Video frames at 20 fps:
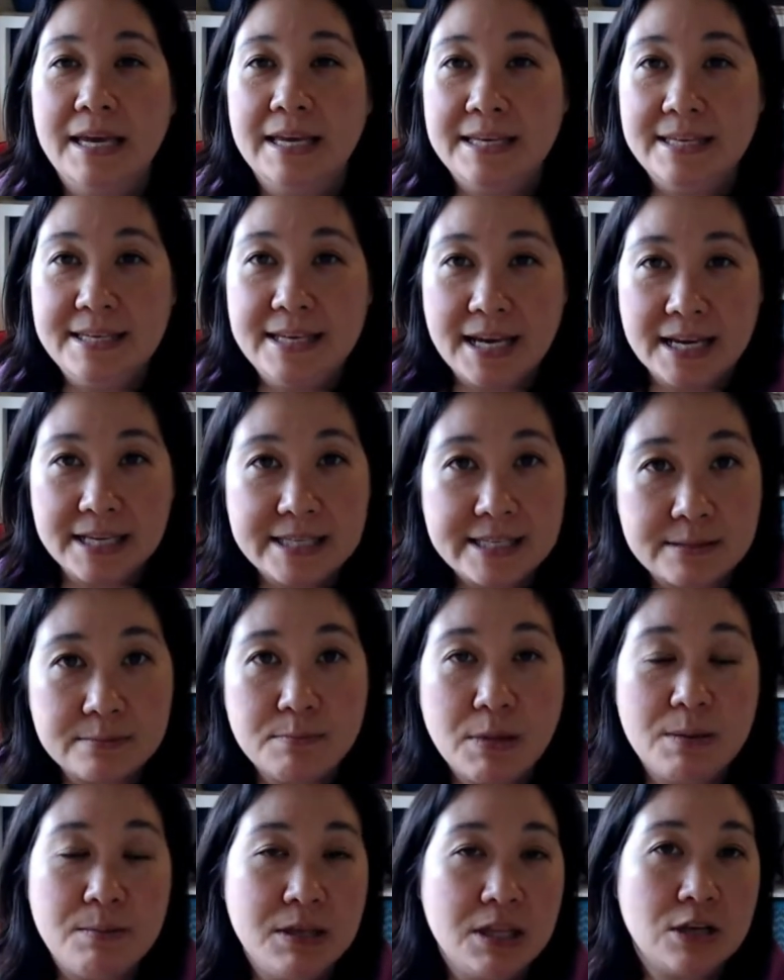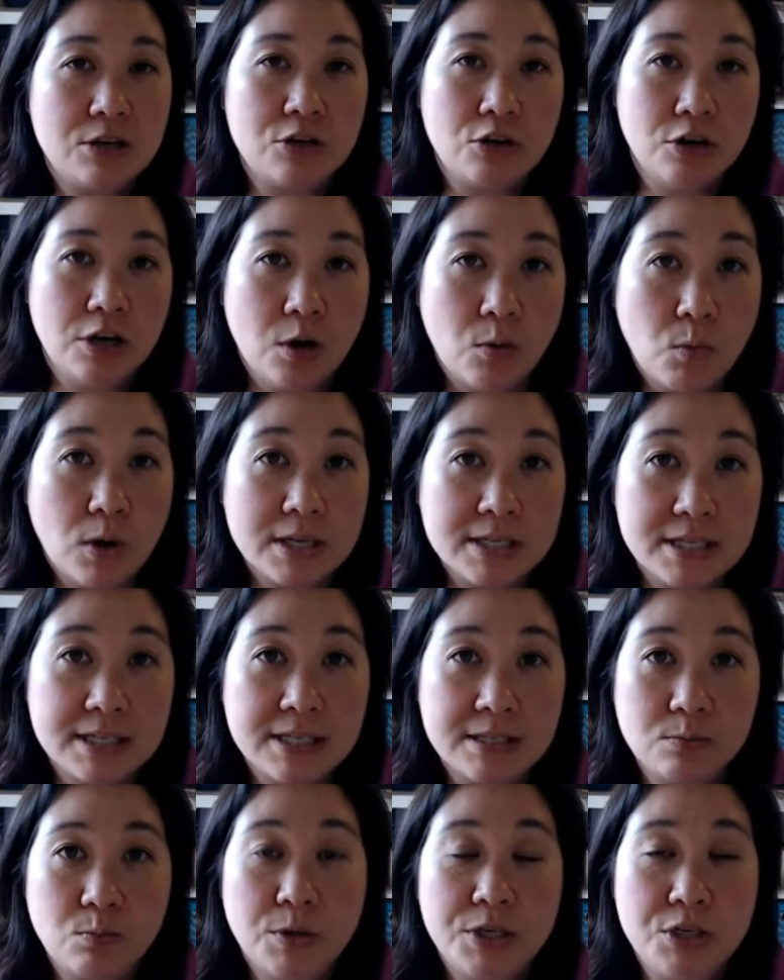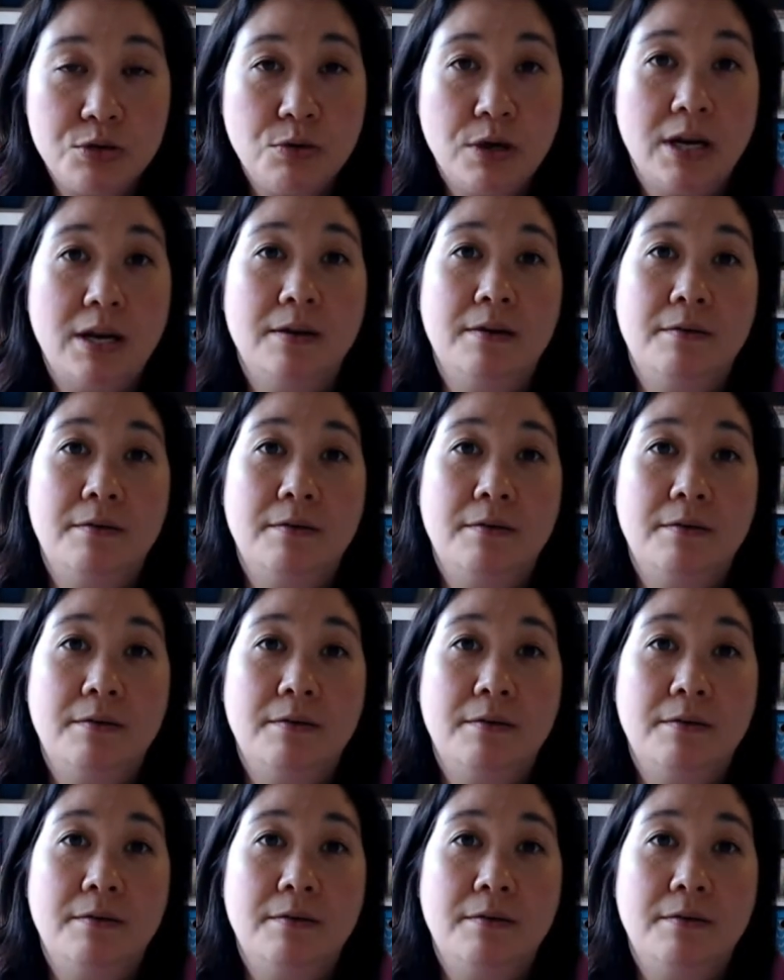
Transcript: Yes, maybe the turnout wasn't as what you